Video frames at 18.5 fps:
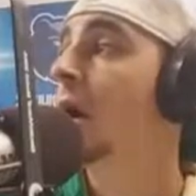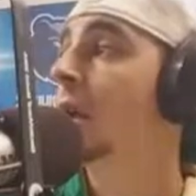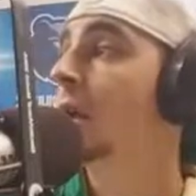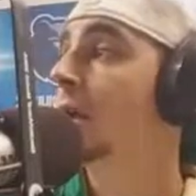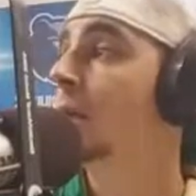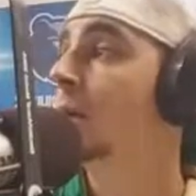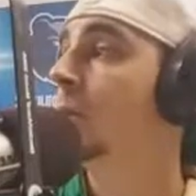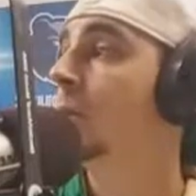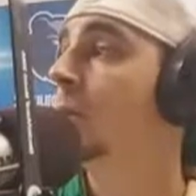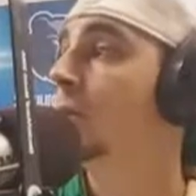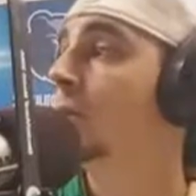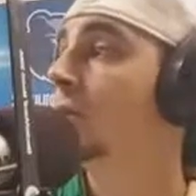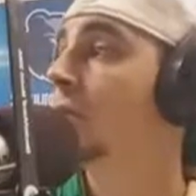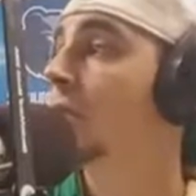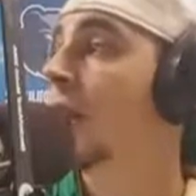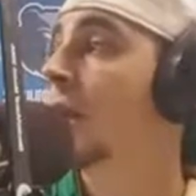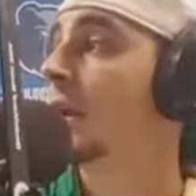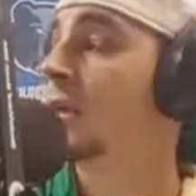He
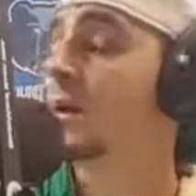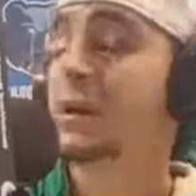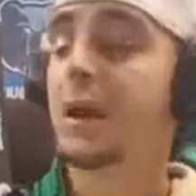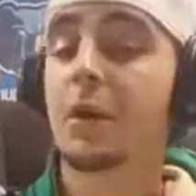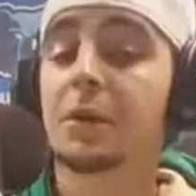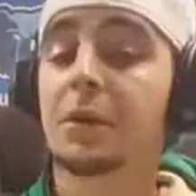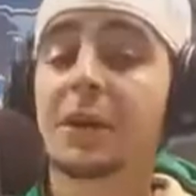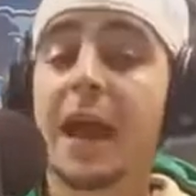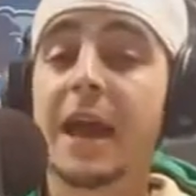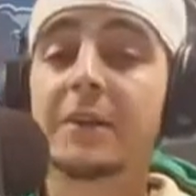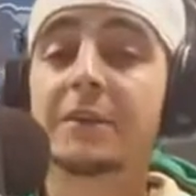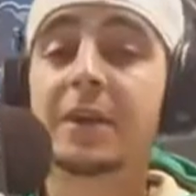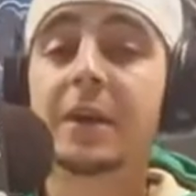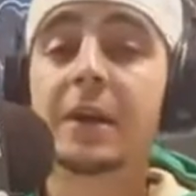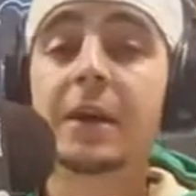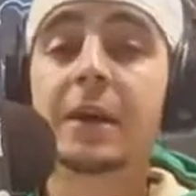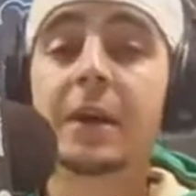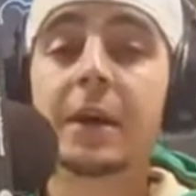decided to go to
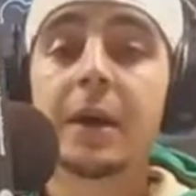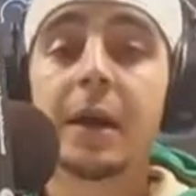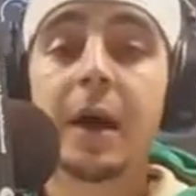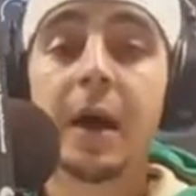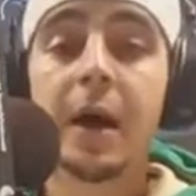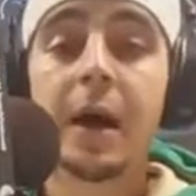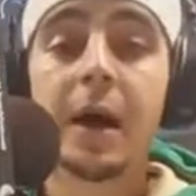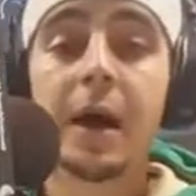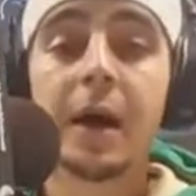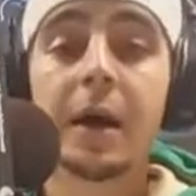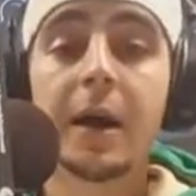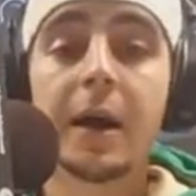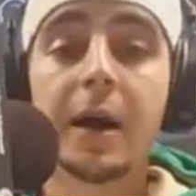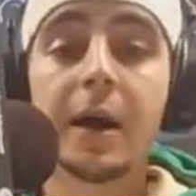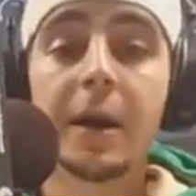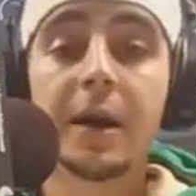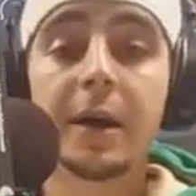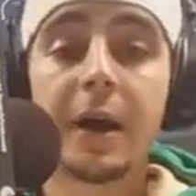Navy,
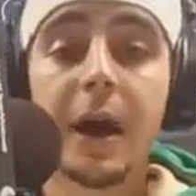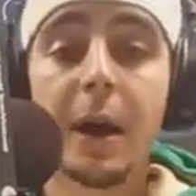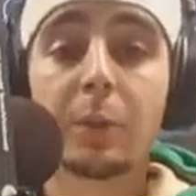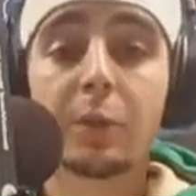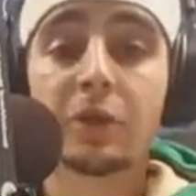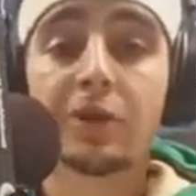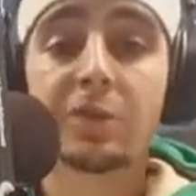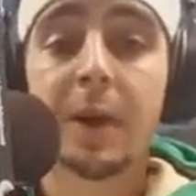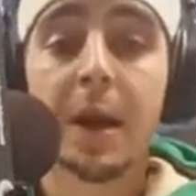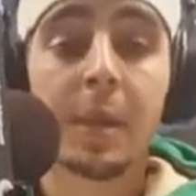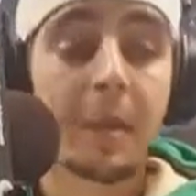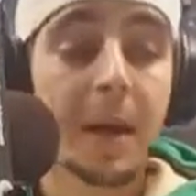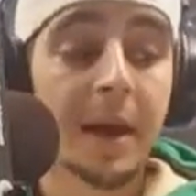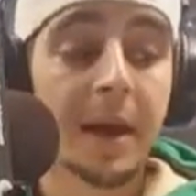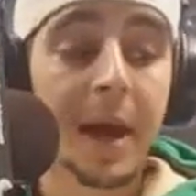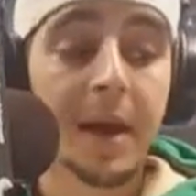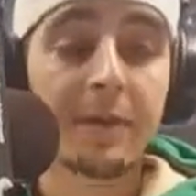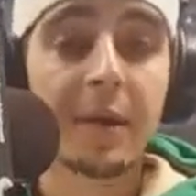and I respect
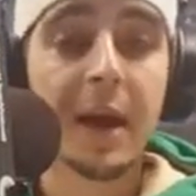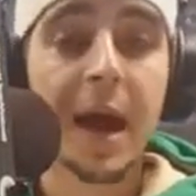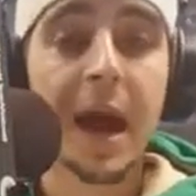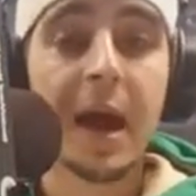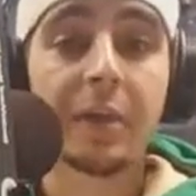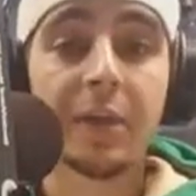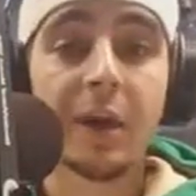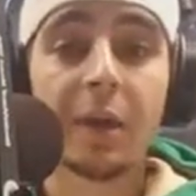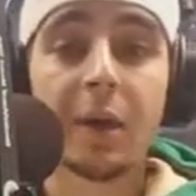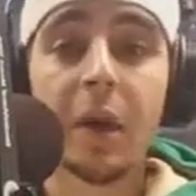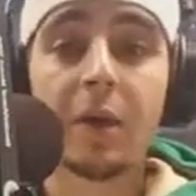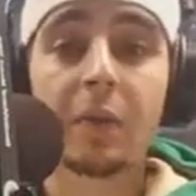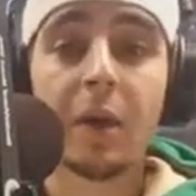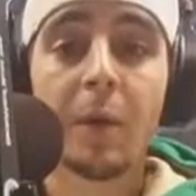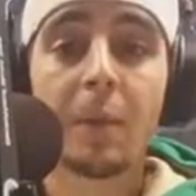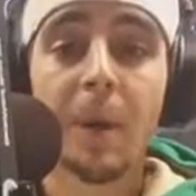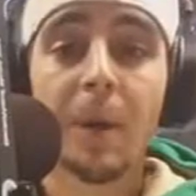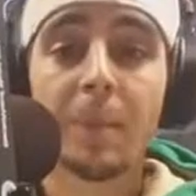my Navy guys. I
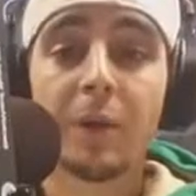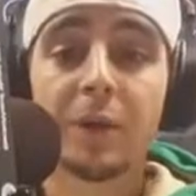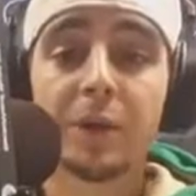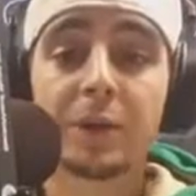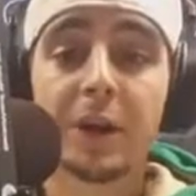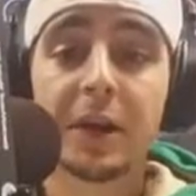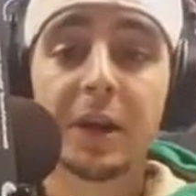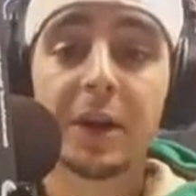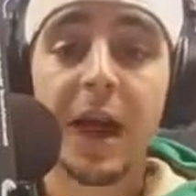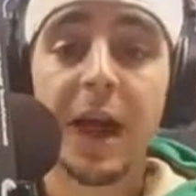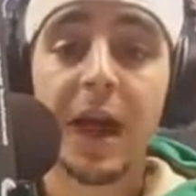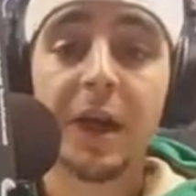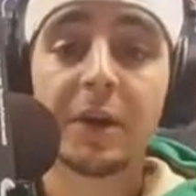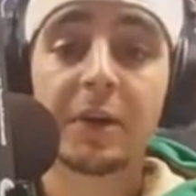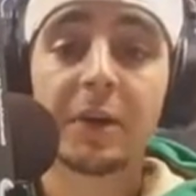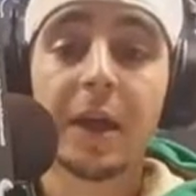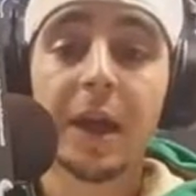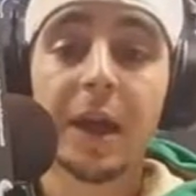love all my military
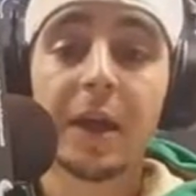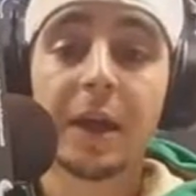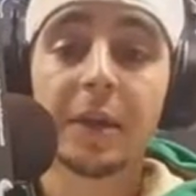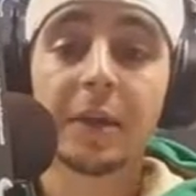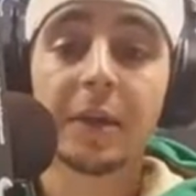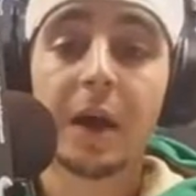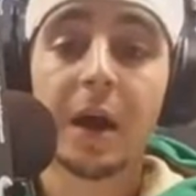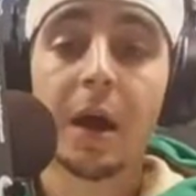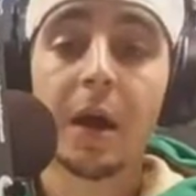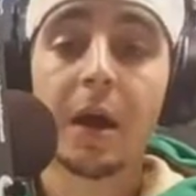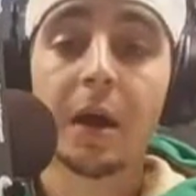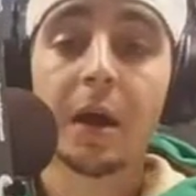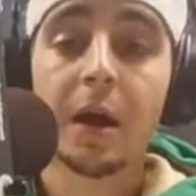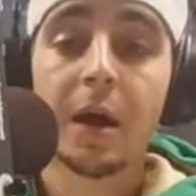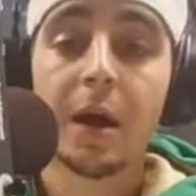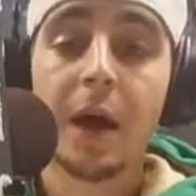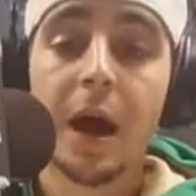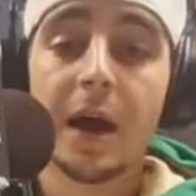guys, and
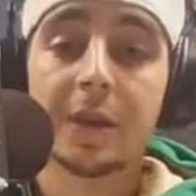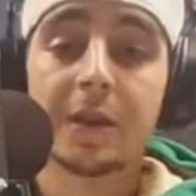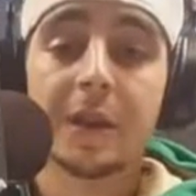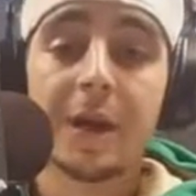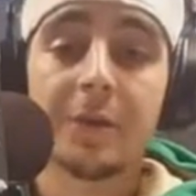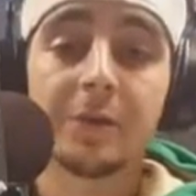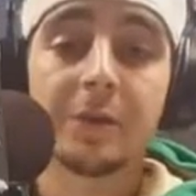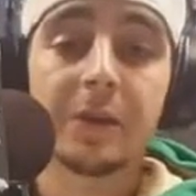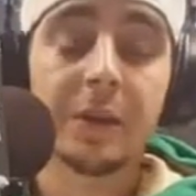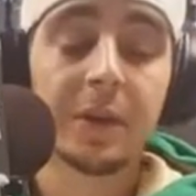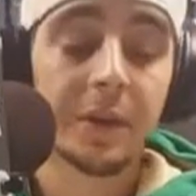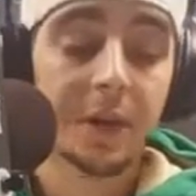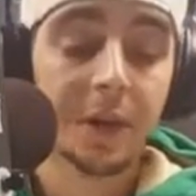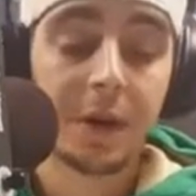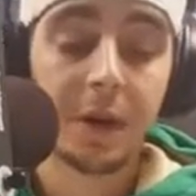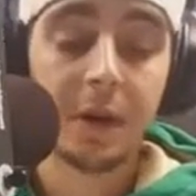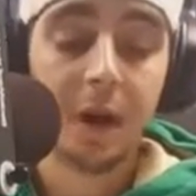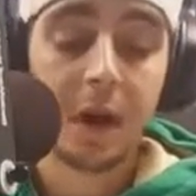I
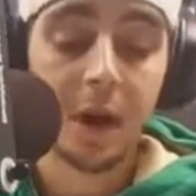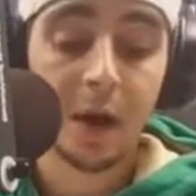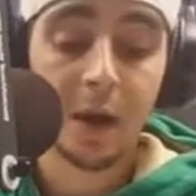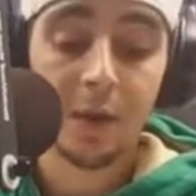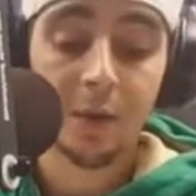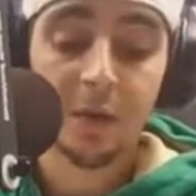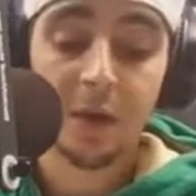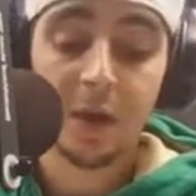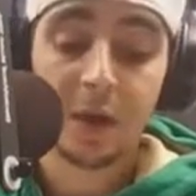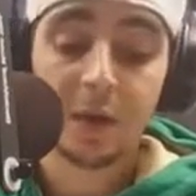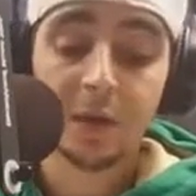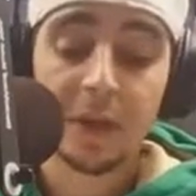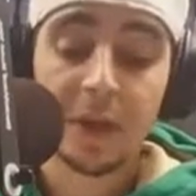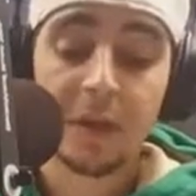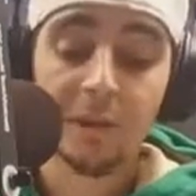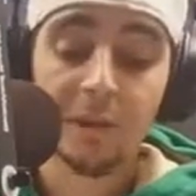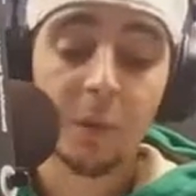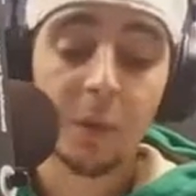definitely think
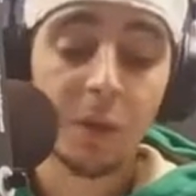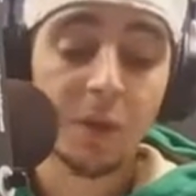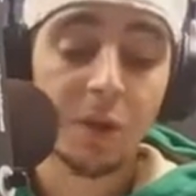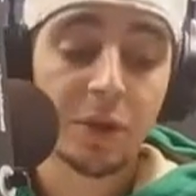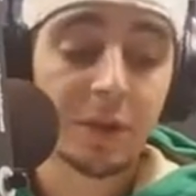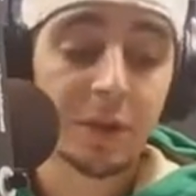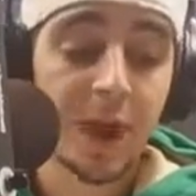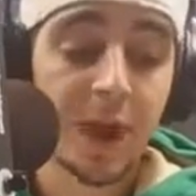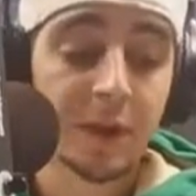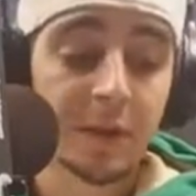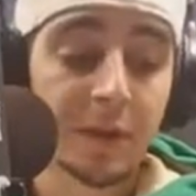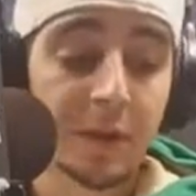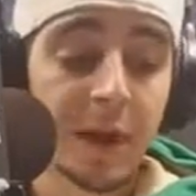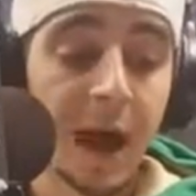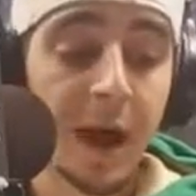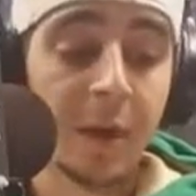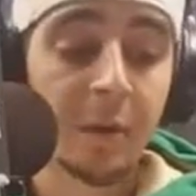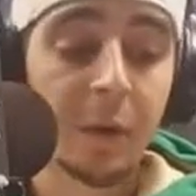that everyone should take the
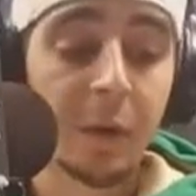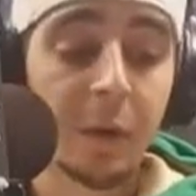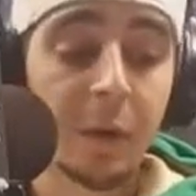time. It